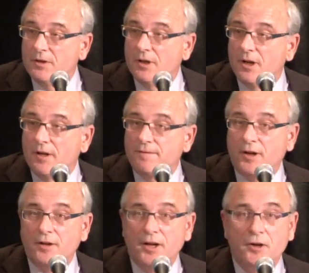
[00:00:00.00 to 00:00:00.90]
Uh, I
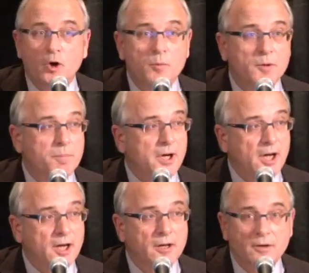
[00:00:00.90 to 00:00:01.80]
felt like Gomer
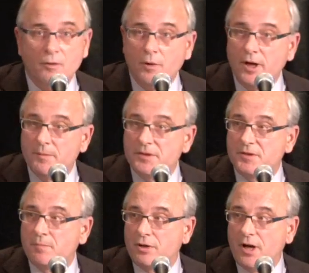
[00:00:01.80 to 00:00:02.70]
Pyle in a way with
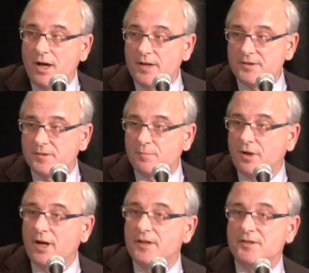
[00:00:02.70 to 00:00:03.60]
surprise,
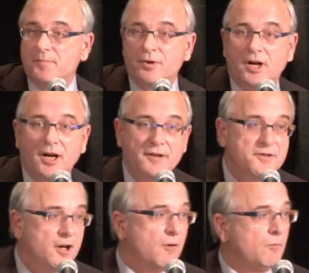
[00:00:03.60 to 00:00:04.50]
surprise,
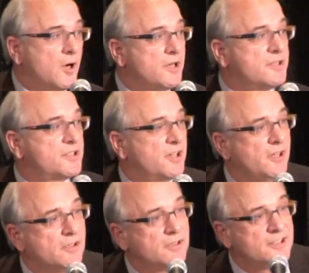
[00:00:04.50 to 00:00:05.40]
surprise, not one
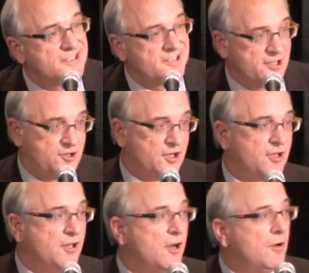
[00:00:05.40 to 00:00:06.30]
single
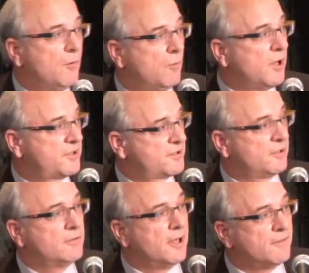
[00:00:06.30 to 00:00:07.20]
decision
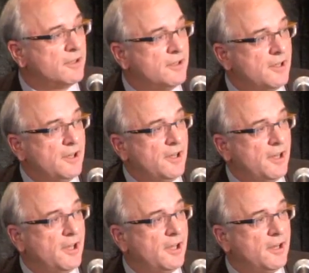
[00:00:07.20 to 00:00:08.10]
whatsoever.
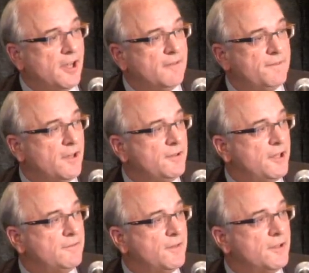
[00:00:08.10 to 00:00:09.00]
And I found
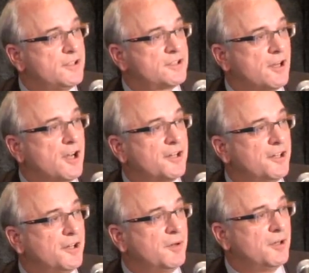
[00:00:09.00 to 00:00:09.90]
that very
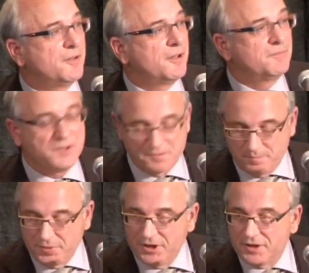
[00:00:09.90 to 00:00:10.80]
shocking, I, I, just
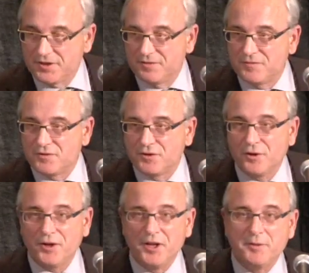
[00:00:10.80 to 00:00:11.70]
because
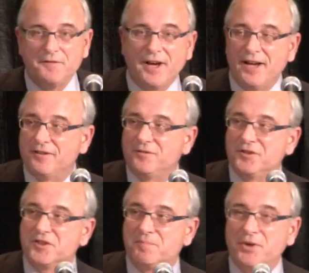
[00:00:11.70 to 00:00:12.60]
surely we've had
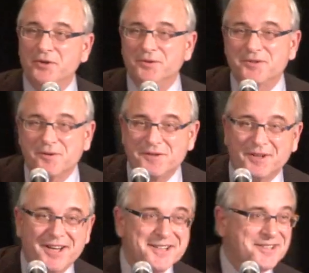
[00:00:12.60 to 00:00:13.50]
disputes over the
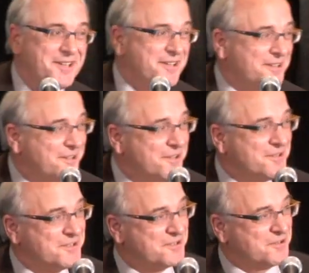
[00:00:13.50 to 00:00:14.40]
last eight
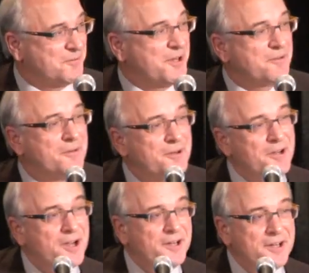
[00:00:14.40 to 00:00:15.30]
years as to whether or
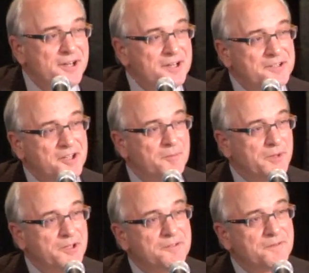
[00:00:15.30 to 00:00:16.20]
not some
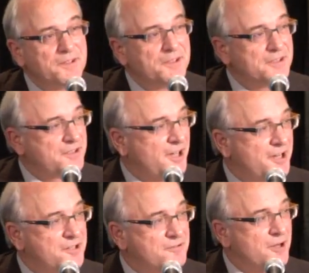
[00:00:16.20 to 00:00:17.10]
infant is
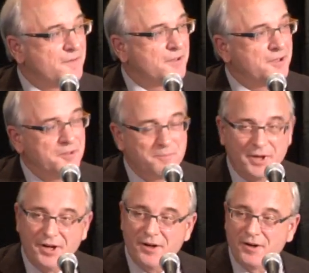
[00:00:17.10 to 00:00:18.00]
catastrophically
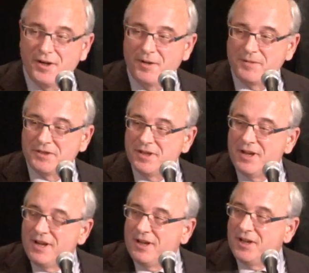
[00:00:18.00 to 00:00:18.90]
impaired. And I'm just
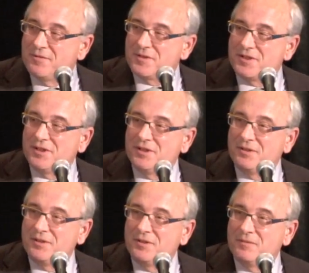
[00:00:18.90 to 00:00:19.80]
interested
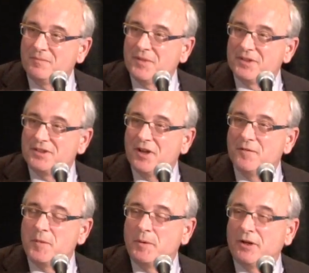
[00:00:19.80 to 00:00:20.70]
in, in myself,
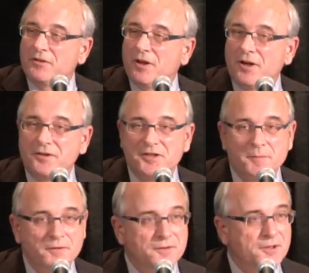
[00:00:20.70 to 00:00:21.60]
and maybe I'll talk to
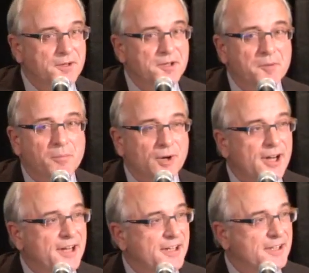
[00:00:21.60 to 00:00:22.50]
some of you during the
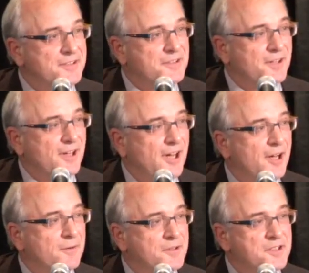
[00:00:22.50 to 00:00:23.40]
break as to
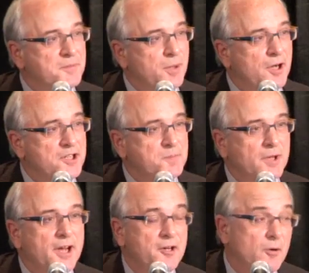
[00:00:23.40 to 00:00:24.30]
how this is
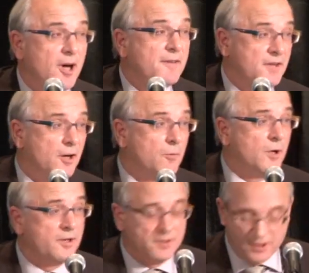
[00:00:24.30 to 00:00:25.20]
possible. I know I've got
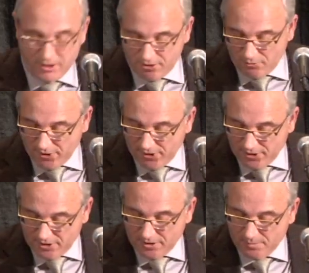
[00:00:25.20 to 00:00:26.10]
one uh,
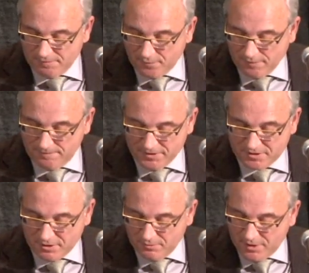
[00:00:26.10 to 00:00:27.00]
going uh, before
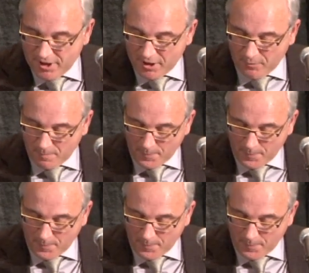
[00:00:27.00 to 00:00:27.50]
FSCO now.